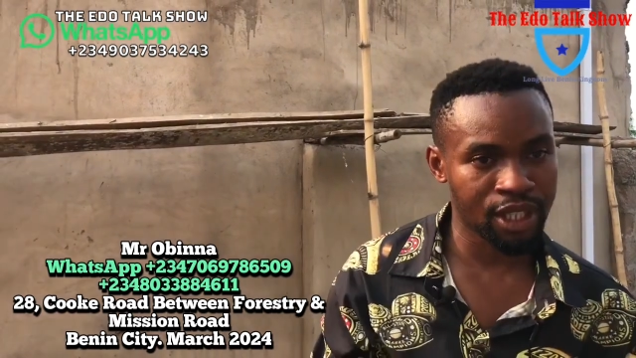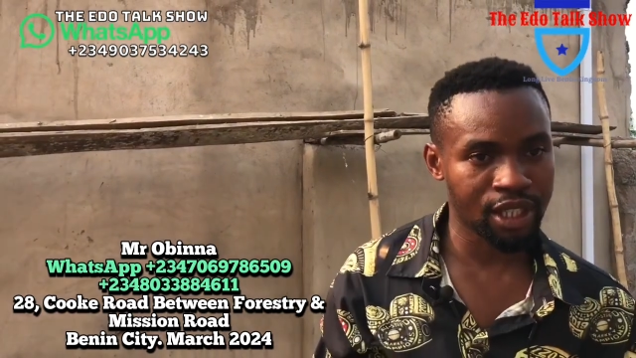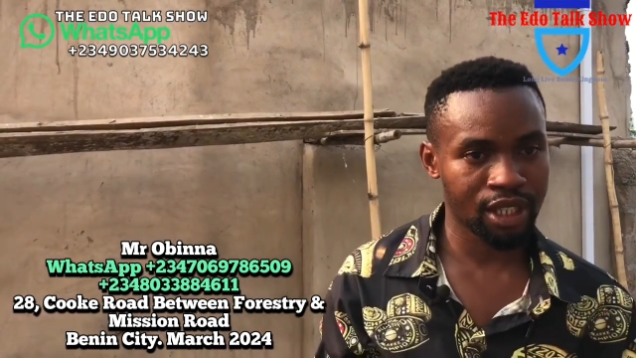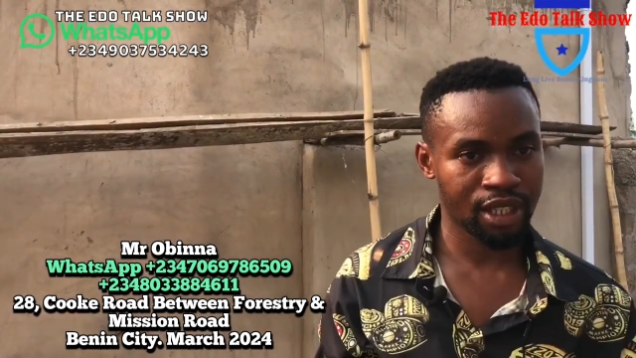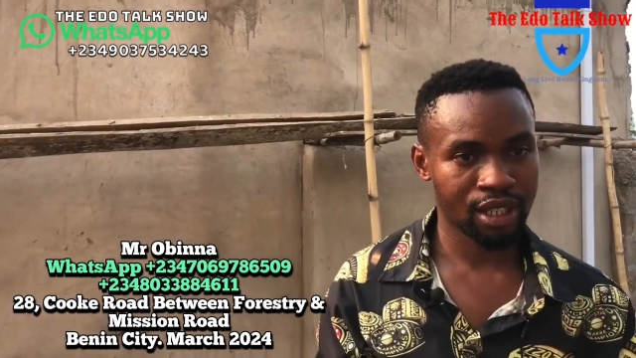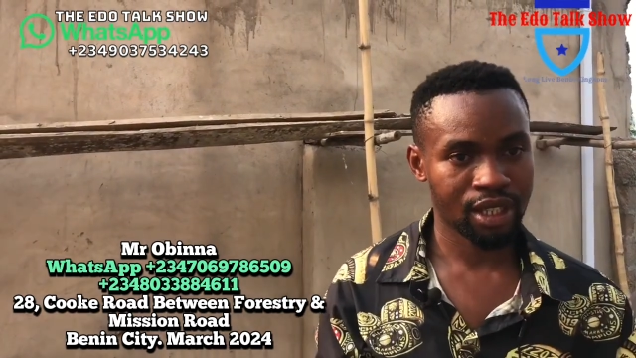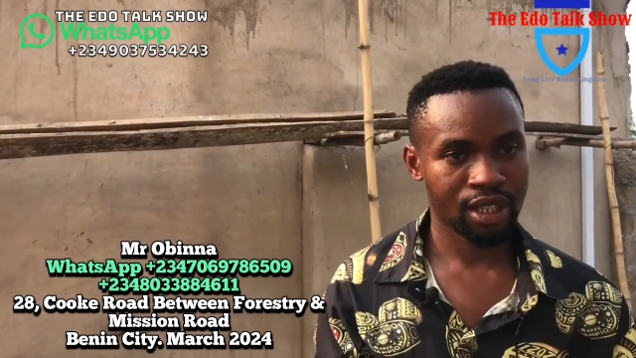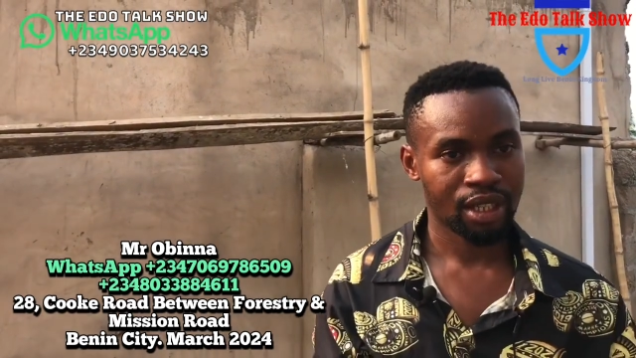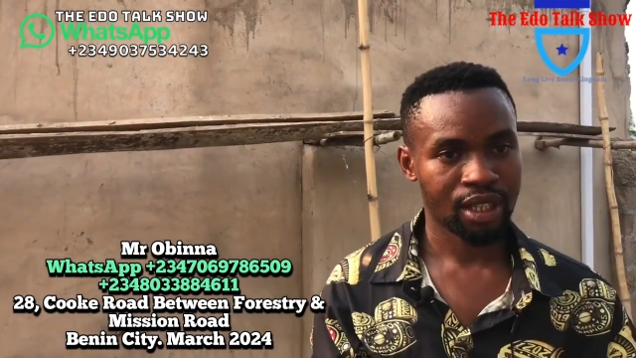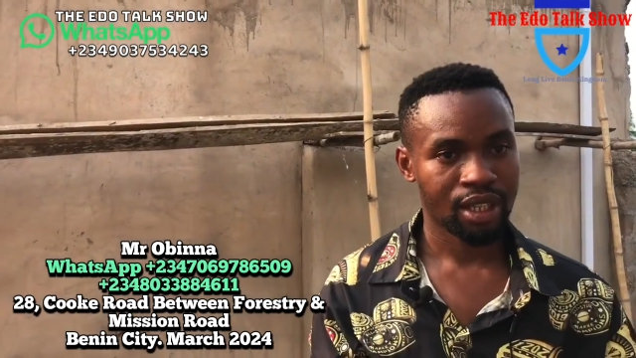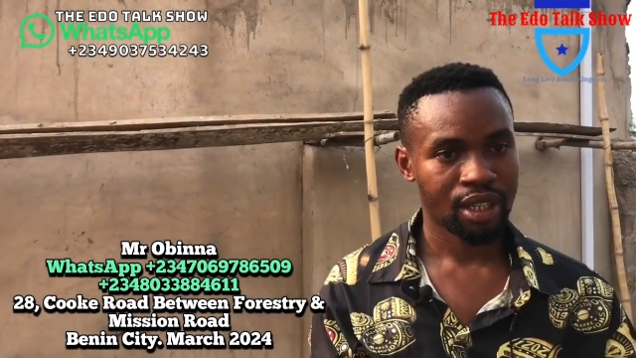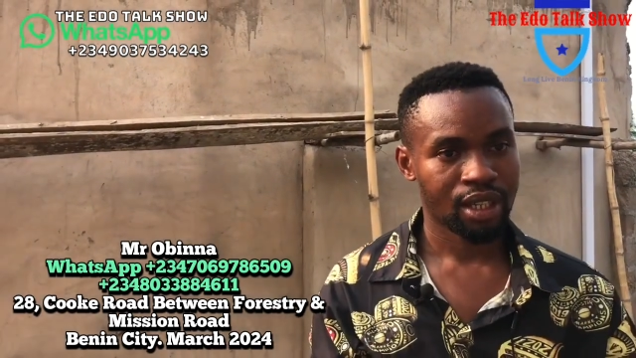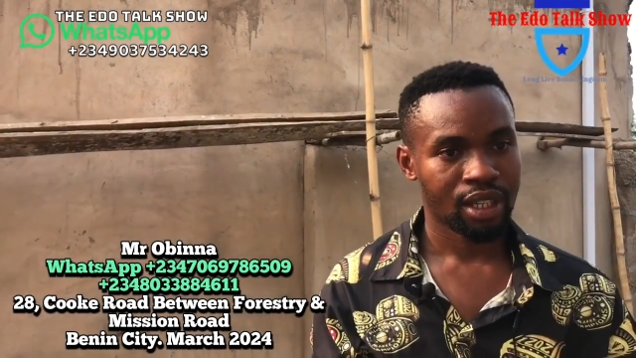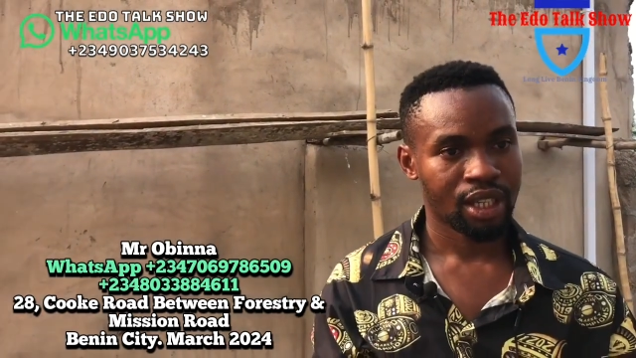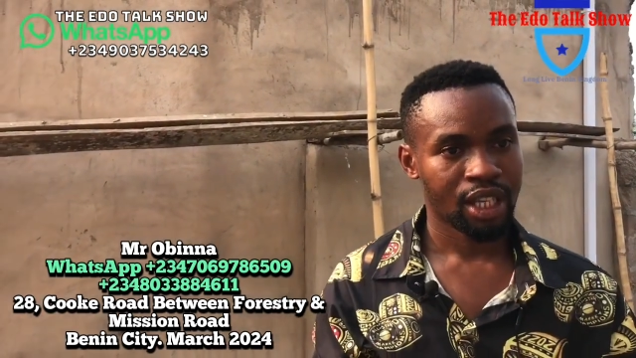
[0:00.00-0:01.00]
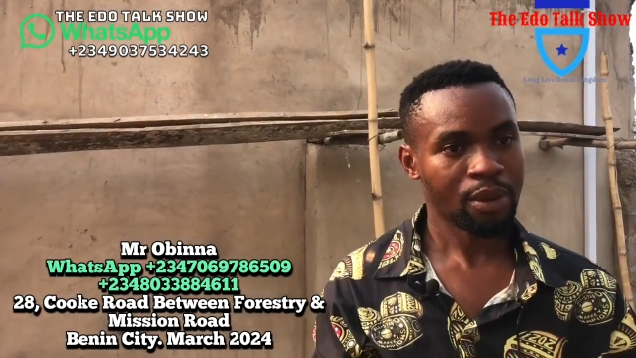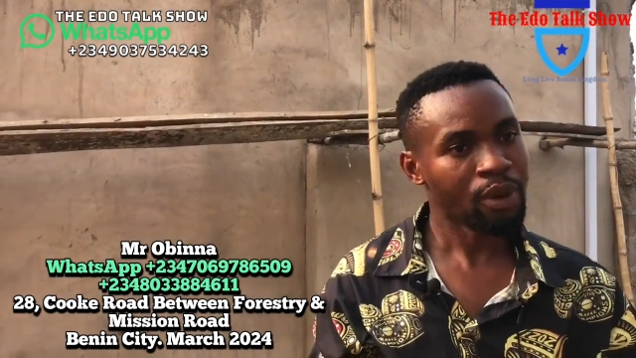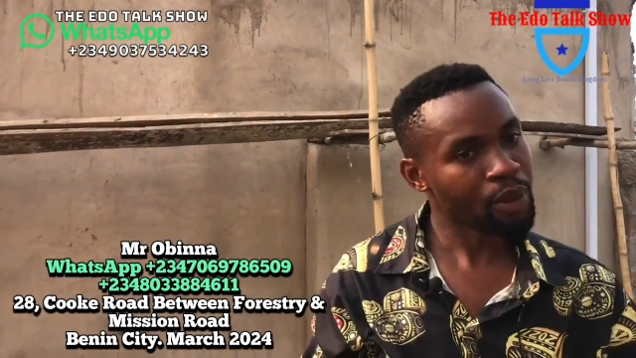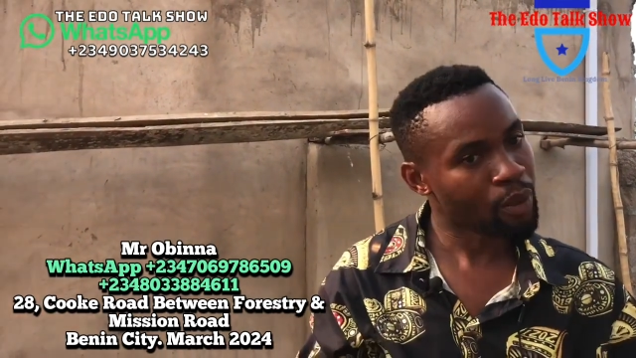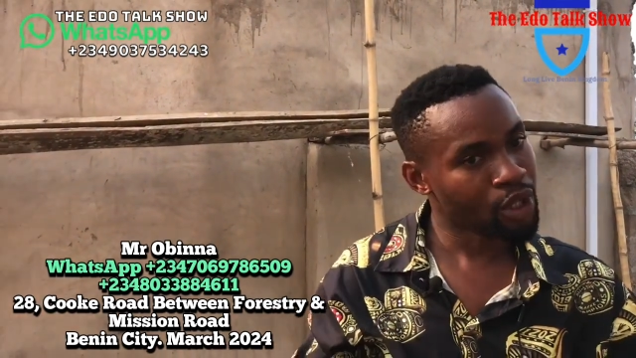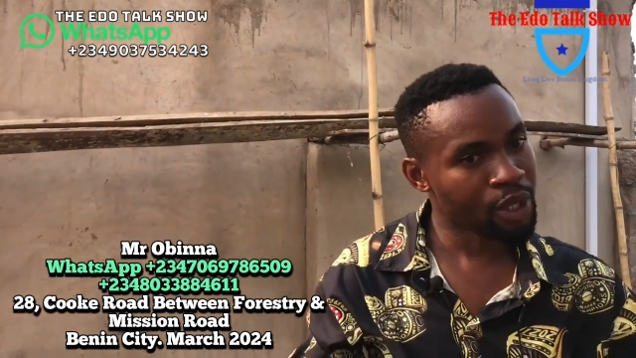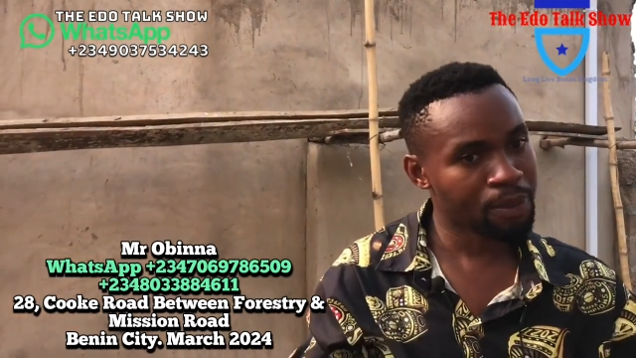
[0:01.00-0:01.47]
They make the
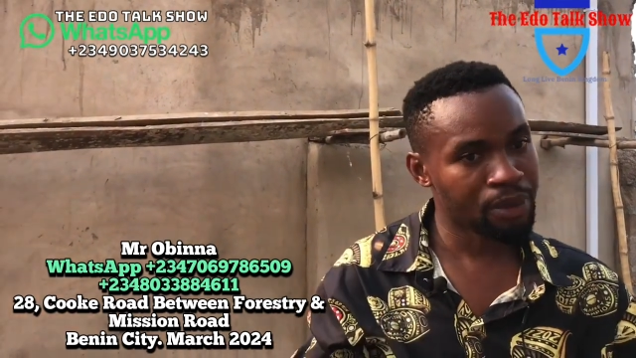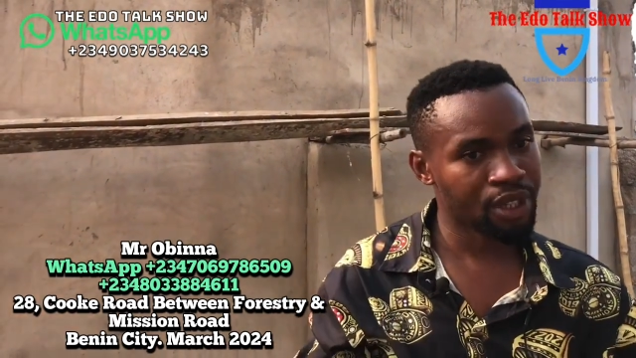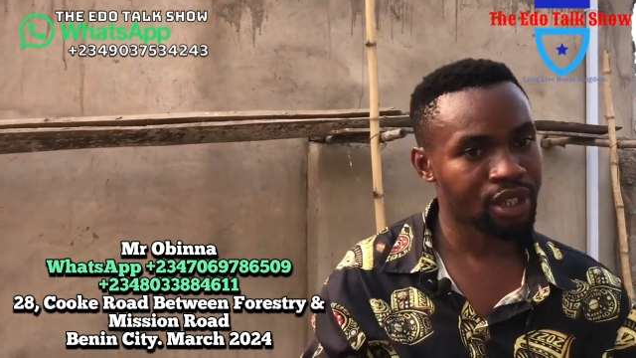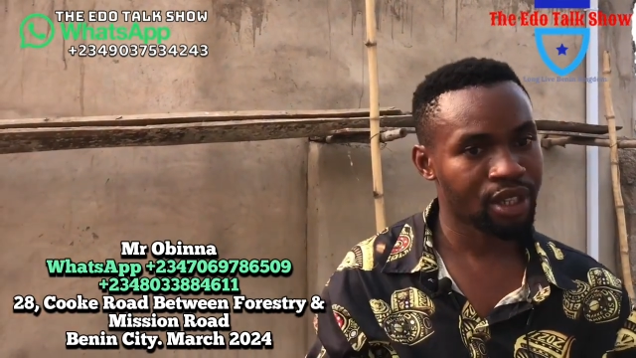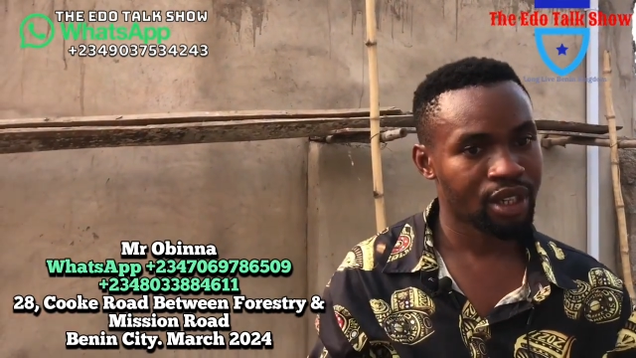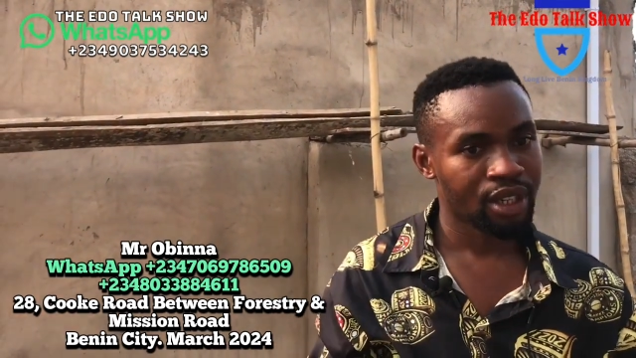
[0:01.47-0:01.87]
money big.